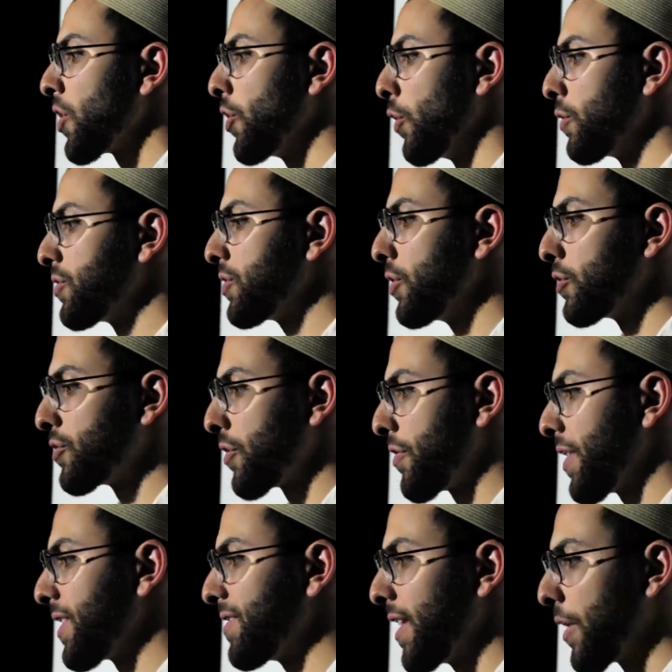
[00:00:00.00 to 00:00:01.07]
Those, those are
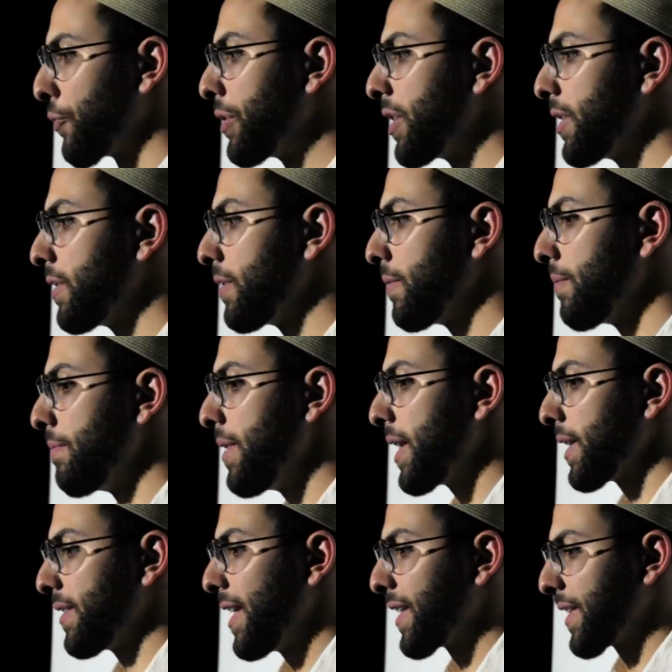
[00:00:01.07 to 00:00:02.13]
the things that really
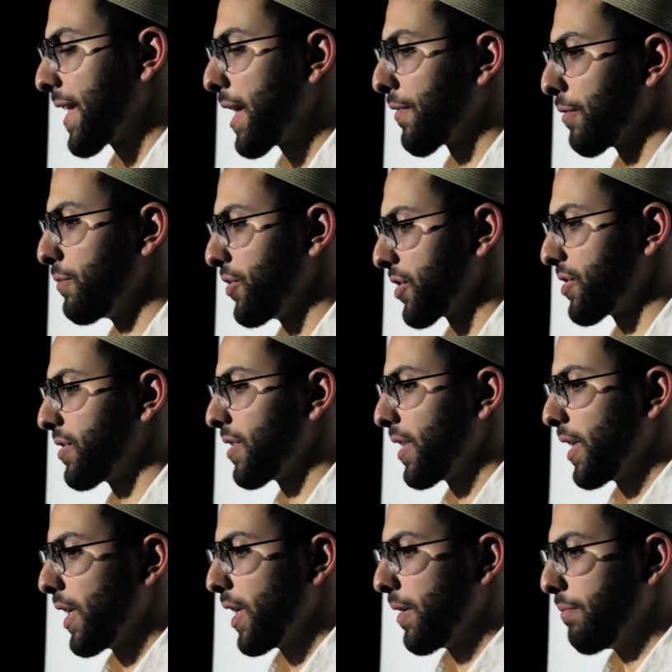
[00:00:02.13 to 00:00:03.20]
make, take the cake from just
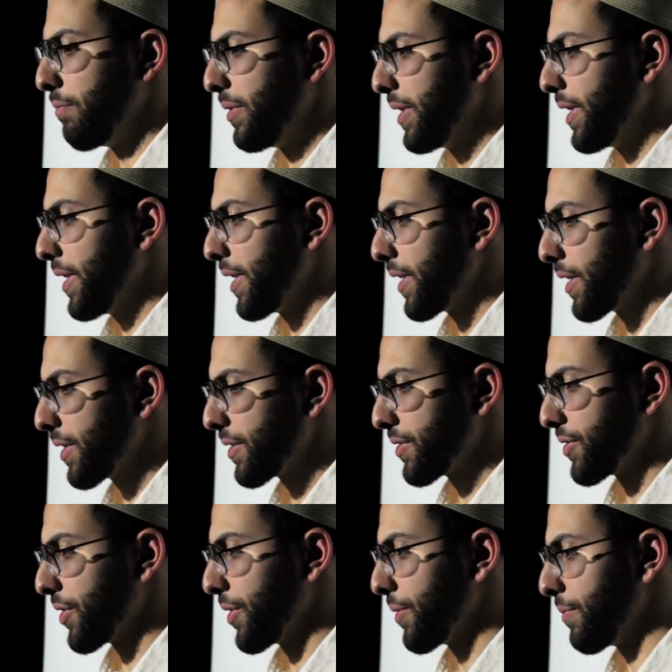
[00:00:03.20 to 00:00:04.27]
being
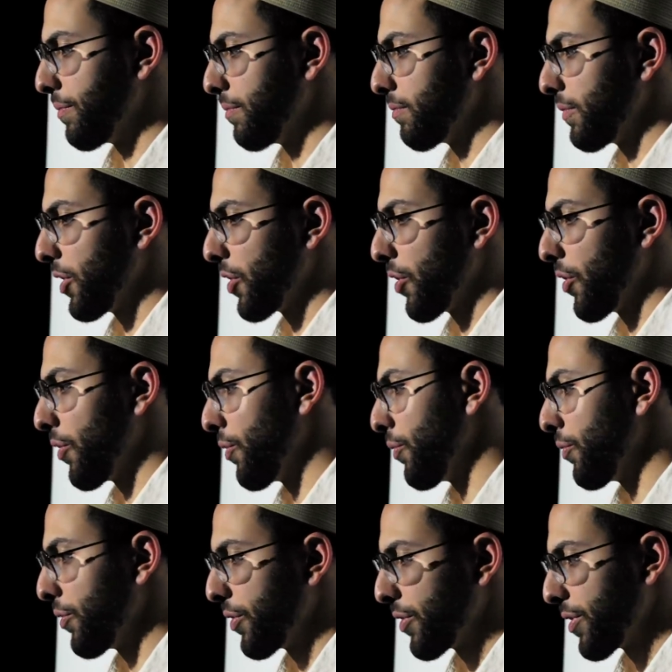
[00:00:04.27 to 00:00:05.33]
some, you
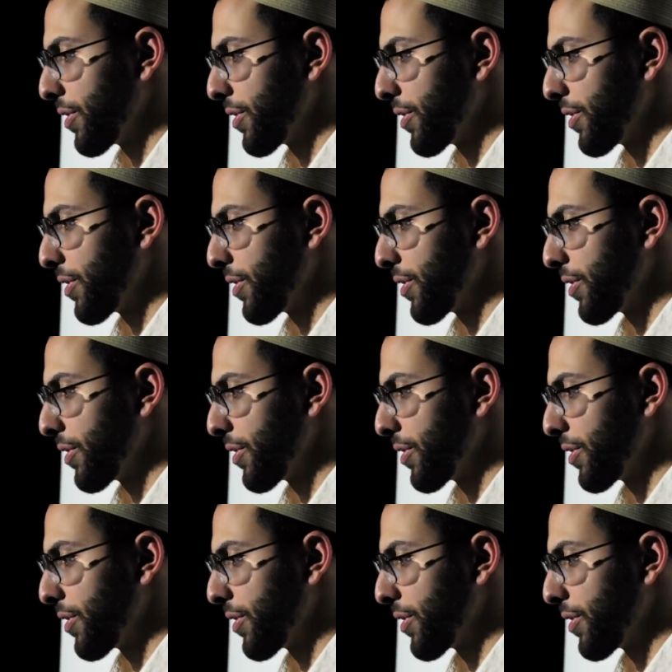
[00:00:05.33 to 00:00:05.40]
know,